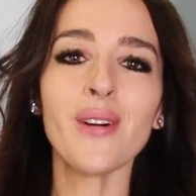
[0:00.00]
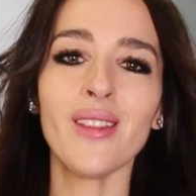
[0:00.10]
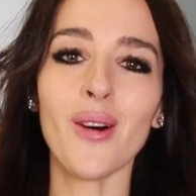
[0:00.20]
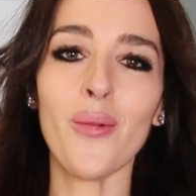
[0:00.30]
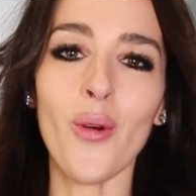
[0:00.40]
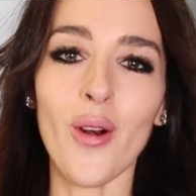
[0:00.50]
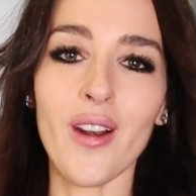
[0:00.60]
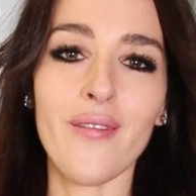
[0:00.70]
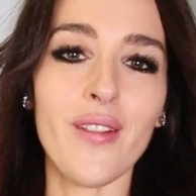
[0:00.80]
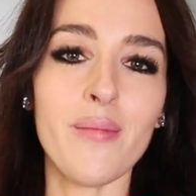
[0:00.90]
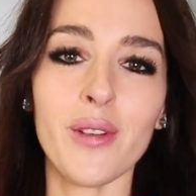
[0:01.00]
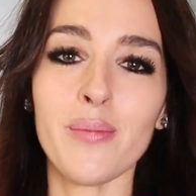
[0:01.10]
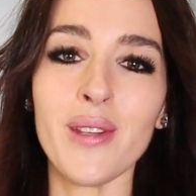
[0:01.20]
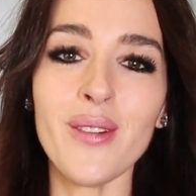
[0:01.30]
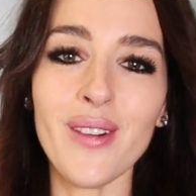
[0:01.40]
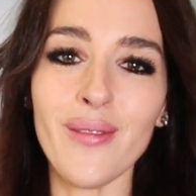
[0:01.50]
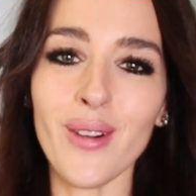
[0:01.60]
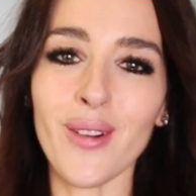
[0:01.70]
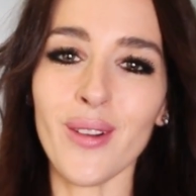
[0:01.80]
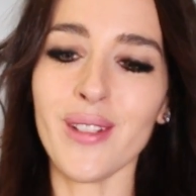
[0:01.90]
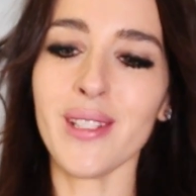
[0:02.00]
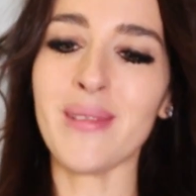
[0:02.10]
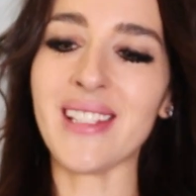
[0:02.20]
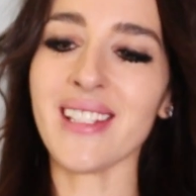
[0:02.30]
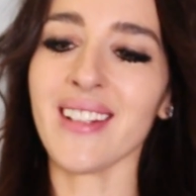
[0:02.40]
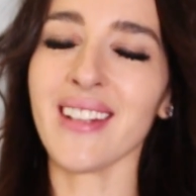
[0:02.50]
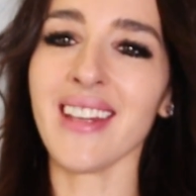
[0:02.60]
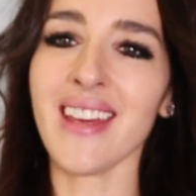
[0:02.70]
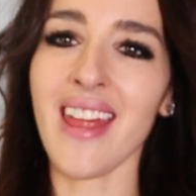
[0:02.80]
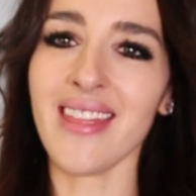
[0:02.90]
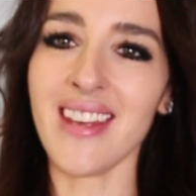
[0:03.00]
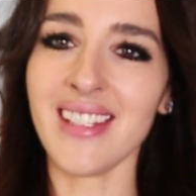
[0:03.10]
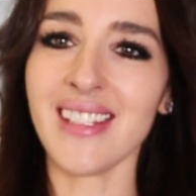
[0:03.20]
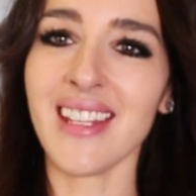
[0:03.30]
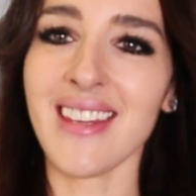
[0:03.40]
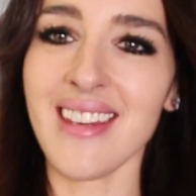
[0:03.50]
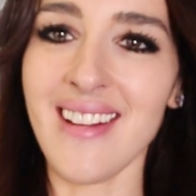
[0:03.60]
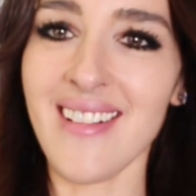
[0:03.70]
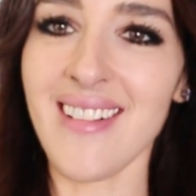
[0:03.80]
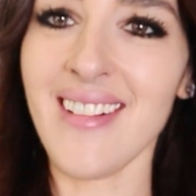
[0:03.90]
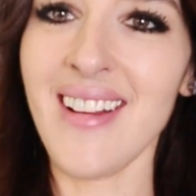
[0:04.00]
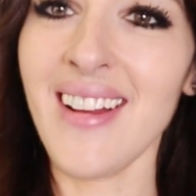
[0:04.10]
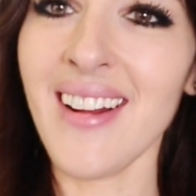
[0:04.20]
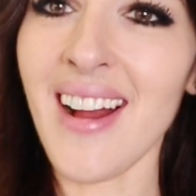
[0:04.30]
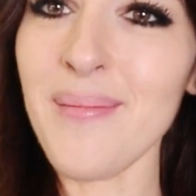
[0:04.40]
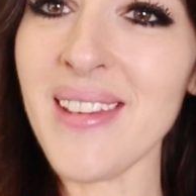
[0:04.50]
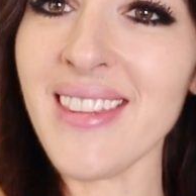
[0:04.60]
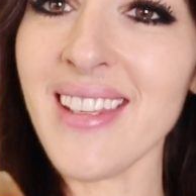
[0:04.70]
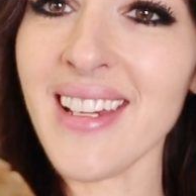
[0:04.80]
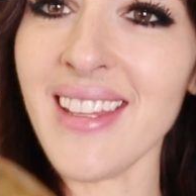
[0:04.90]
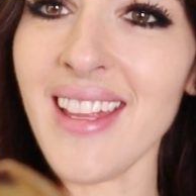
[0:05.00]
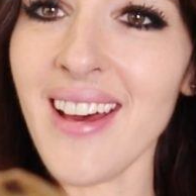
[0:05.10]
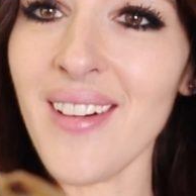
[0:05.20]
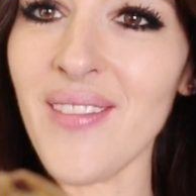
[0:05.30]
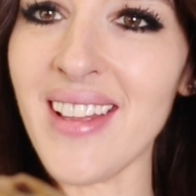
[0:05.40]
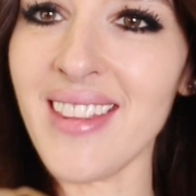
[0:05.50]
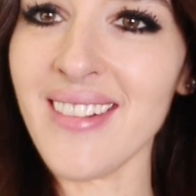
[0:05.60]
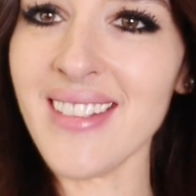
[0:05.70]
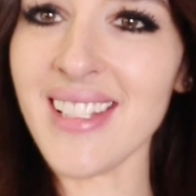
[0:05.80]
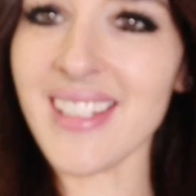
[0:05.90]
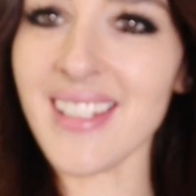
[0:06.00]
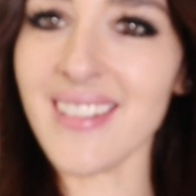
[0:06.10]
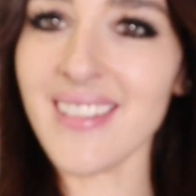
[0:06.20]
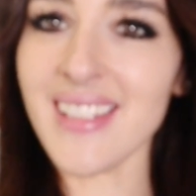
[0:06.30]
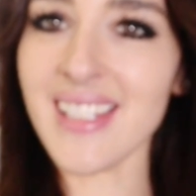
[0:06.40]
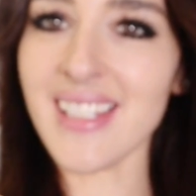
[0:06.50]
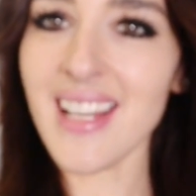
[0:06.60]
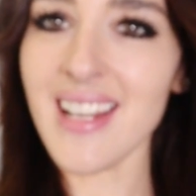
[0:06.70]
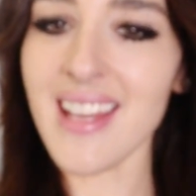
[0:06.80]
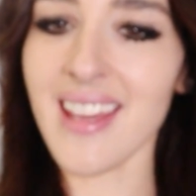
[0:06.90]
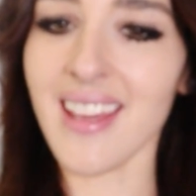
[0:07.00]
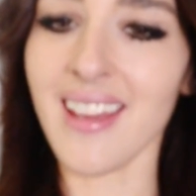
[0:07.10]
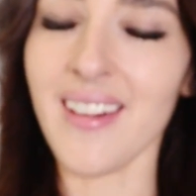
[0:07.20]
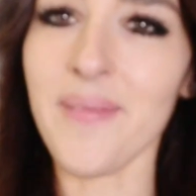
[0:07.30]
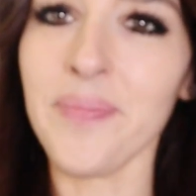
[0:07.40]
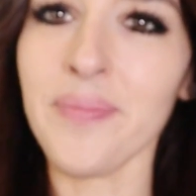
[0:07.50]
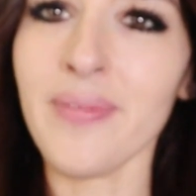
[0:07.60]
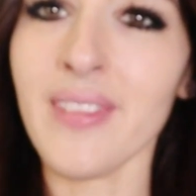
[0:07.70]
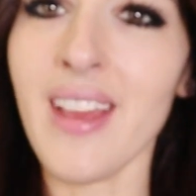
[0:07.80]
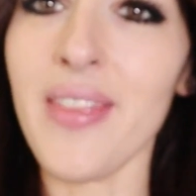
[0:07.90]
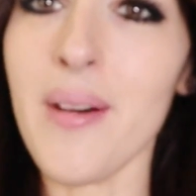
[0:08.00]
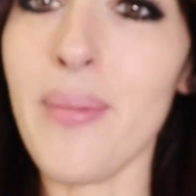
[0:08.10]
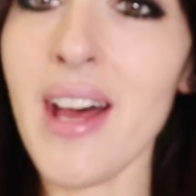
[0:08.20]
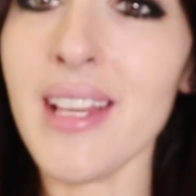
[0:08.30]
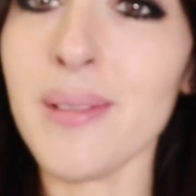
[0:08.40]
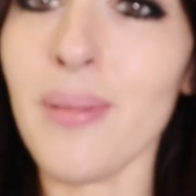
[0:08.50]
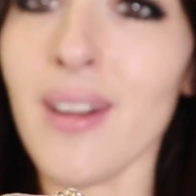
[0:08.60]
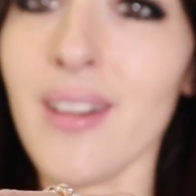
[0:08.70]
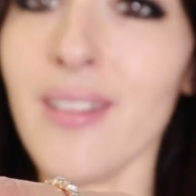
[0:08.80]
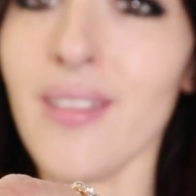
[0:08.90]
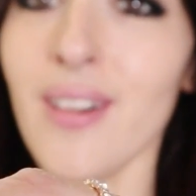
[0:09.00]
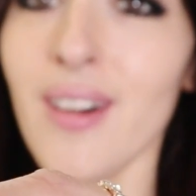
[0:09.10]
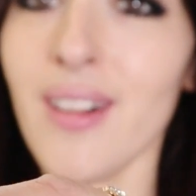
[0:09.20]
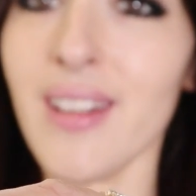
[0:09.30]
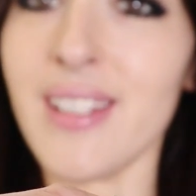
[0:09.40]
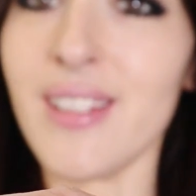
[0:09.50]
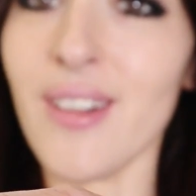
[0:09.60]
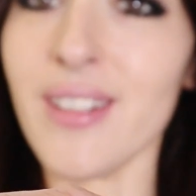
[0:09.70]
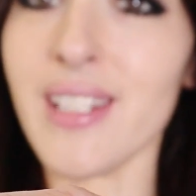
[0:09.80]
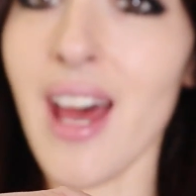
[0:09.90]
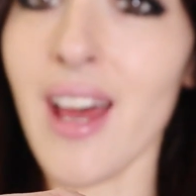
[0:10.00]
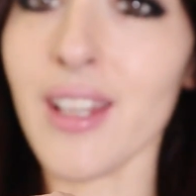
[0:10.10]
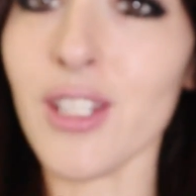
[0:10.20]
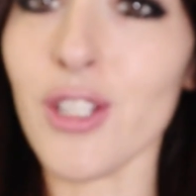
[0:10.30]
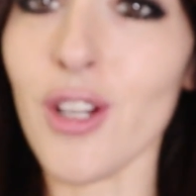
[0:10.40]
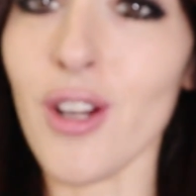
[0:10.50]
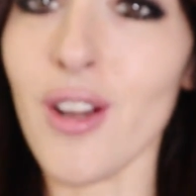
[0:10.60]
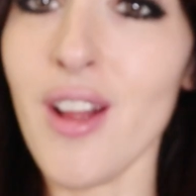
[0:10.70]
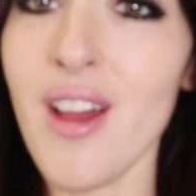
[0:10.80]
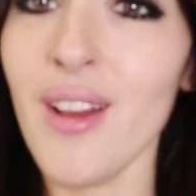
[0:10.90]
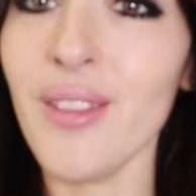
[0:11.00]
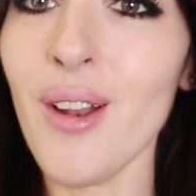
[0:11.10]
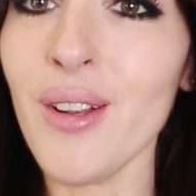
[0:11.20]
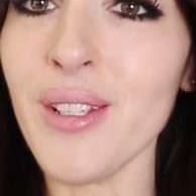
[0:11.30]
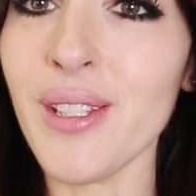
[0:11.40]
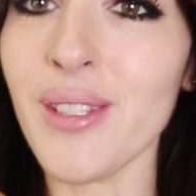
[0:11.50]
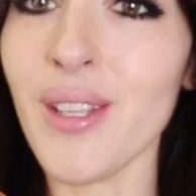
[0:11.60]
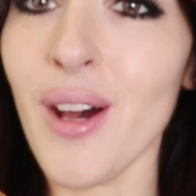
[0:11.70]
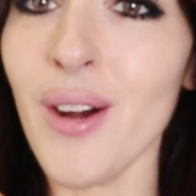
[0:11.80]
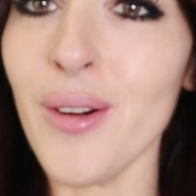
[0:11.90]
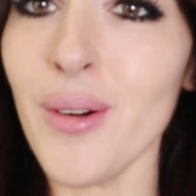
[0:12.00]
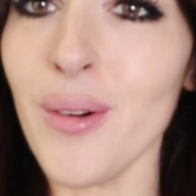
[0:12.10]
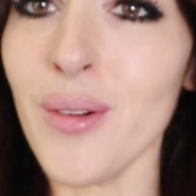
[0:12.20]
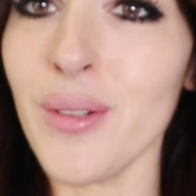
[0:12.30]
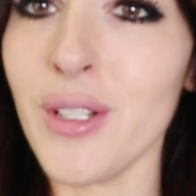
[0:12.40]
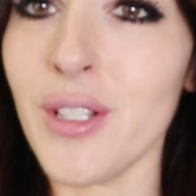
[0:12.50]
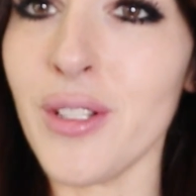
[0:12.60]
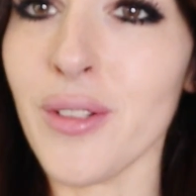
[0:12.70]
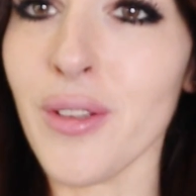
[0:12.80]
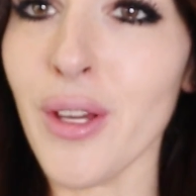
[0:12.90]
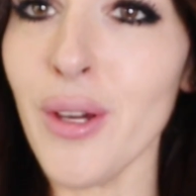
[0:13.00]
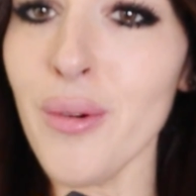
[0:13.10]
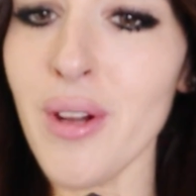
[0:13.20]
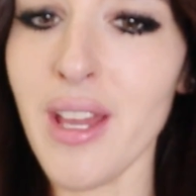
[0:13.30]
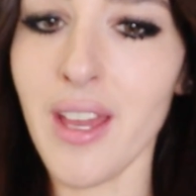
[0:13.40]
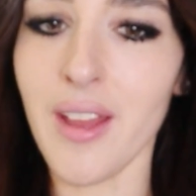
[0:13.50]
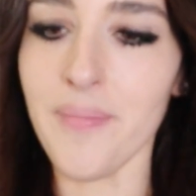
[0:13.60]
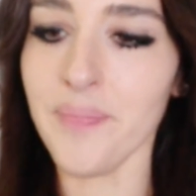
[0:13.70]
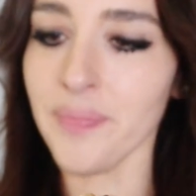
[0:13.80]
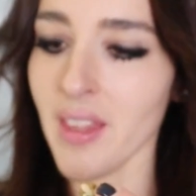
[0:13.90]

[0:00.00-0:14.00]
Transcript: win the award for the most beautiful Christmas cookie this year. I mean, look at them. They're so stunning. And the best part of all is their texture. They're so gooey.